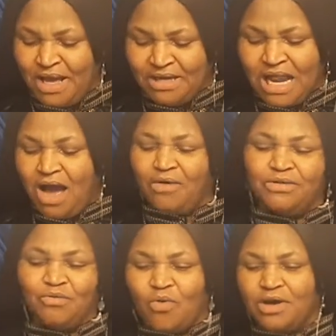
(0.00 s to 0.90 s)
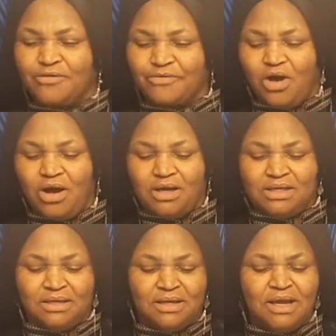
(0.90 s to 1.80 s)
Now the word of
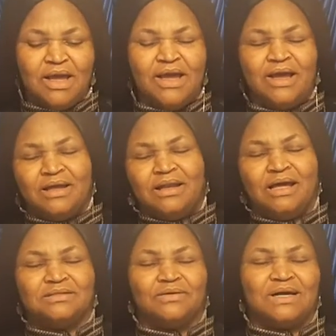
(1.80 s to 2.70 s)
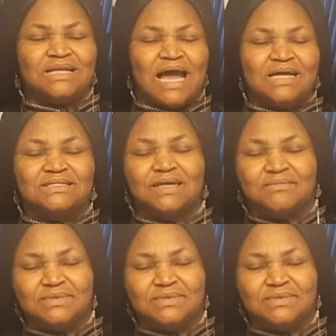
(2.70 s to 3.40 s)
God, as our item,